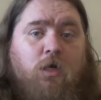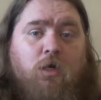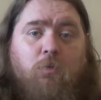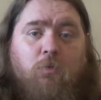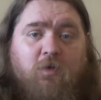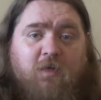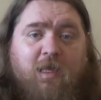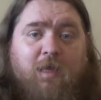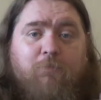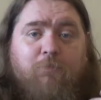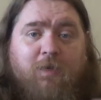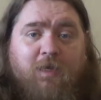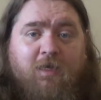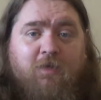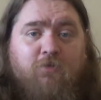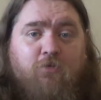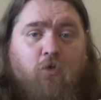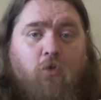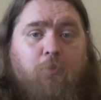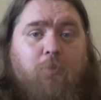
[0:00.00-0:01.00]
will get
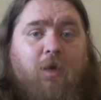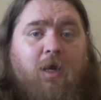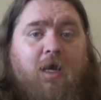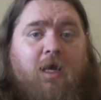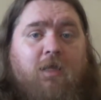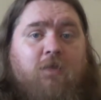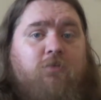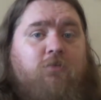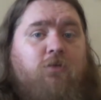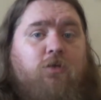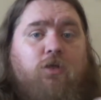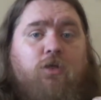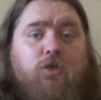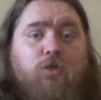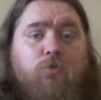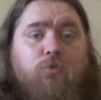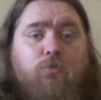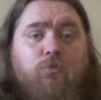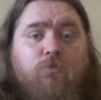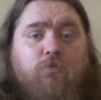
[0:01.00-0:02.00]
picked up and
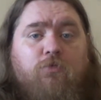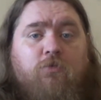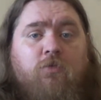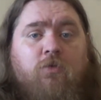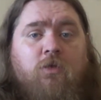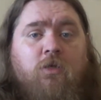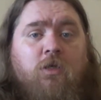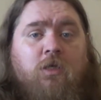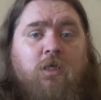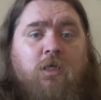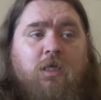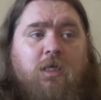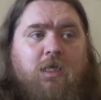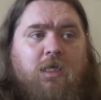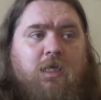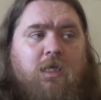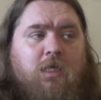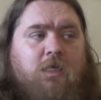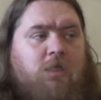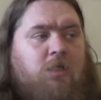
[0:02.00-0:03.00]
used
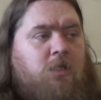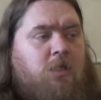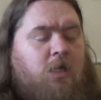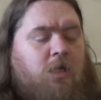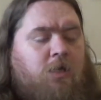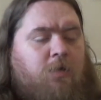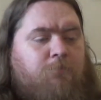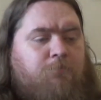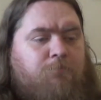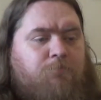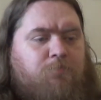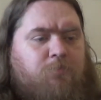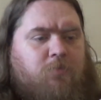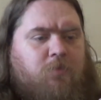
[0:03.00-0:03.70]
in a